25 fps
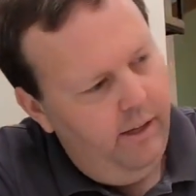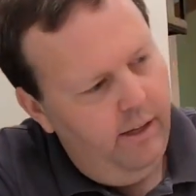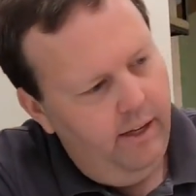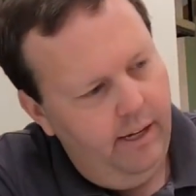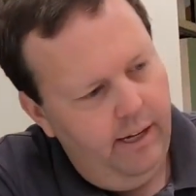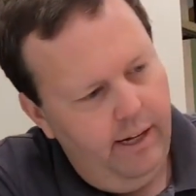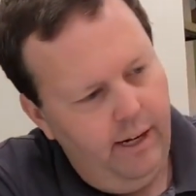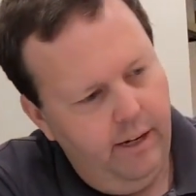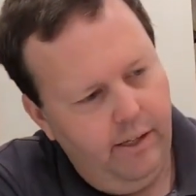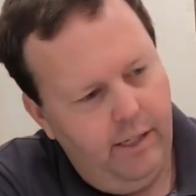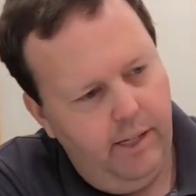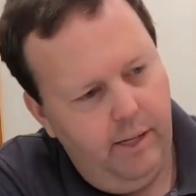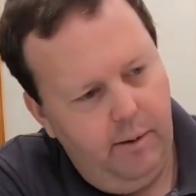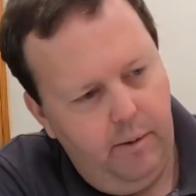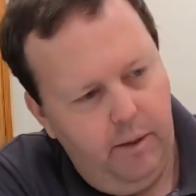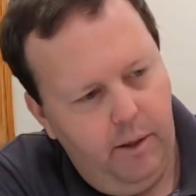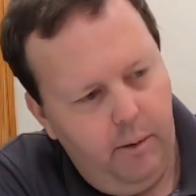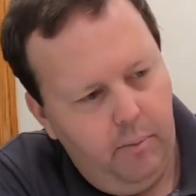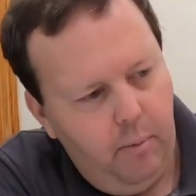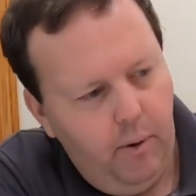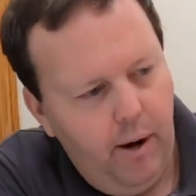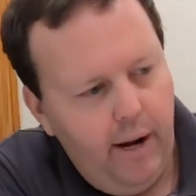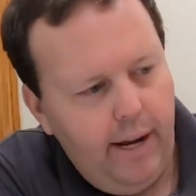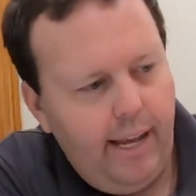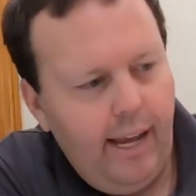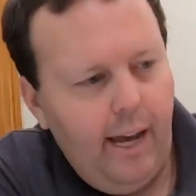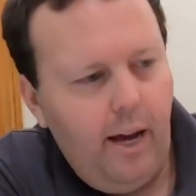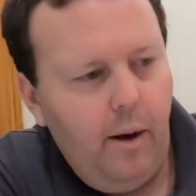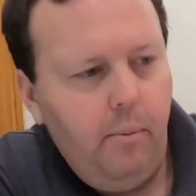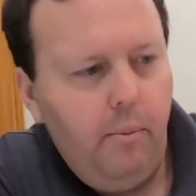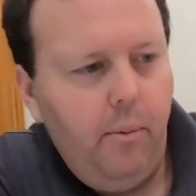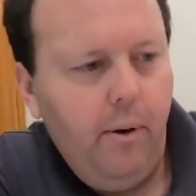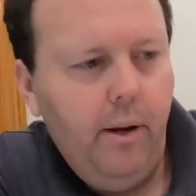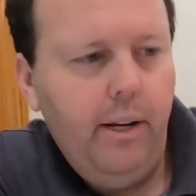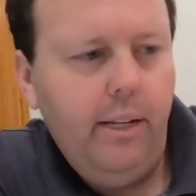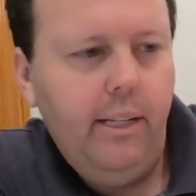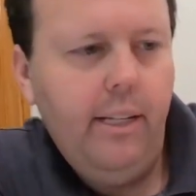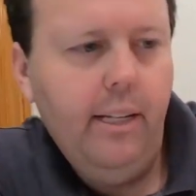here's the breakout,
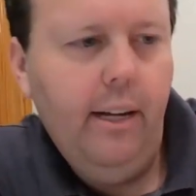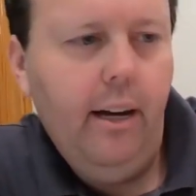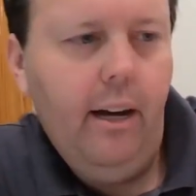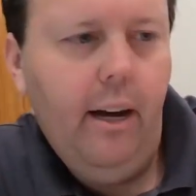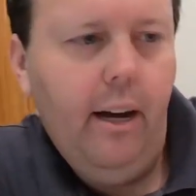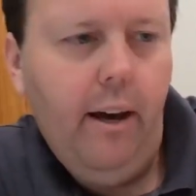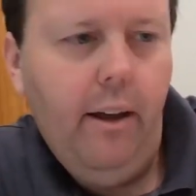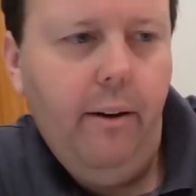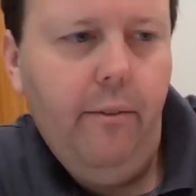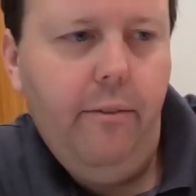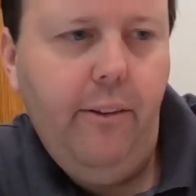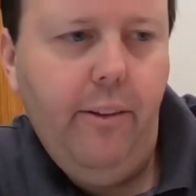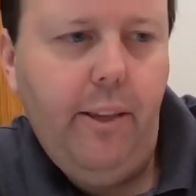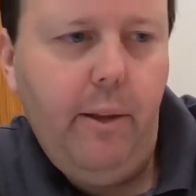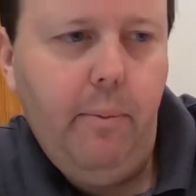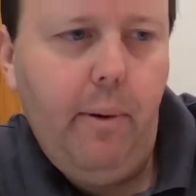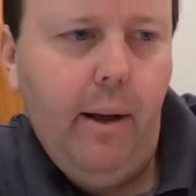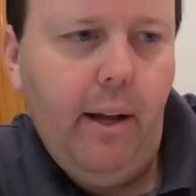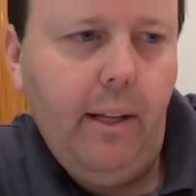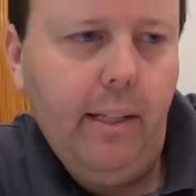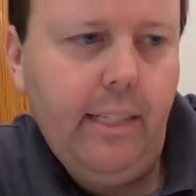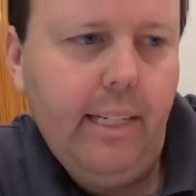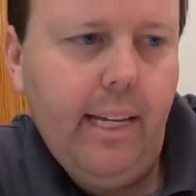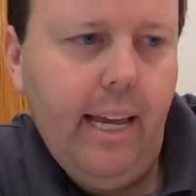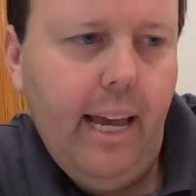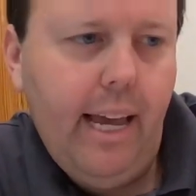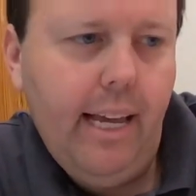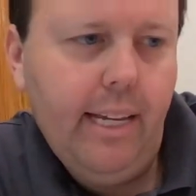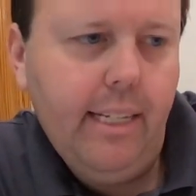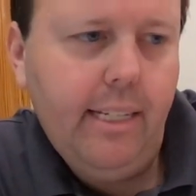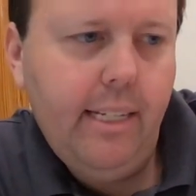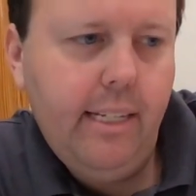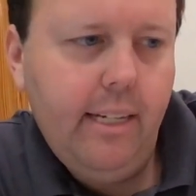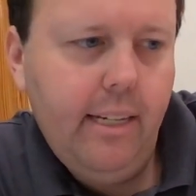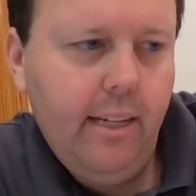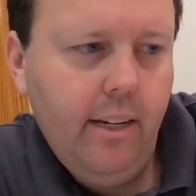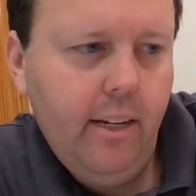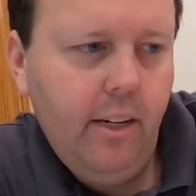but on 50-pound
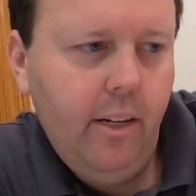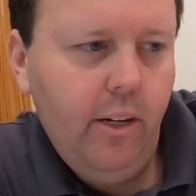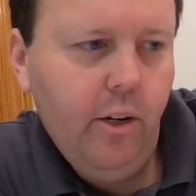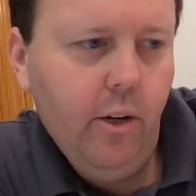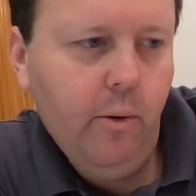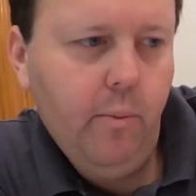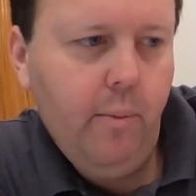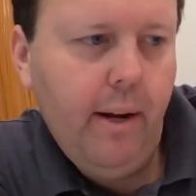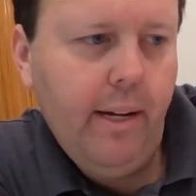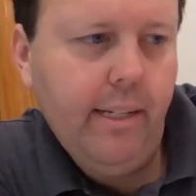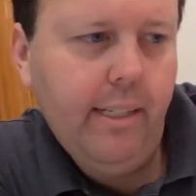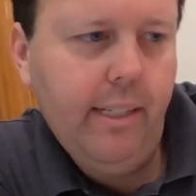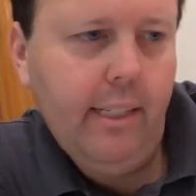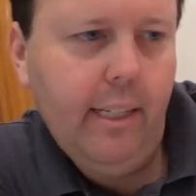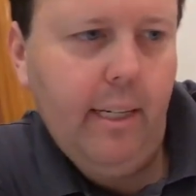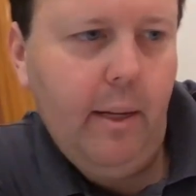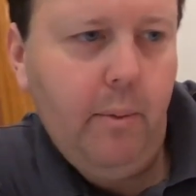test, you're basically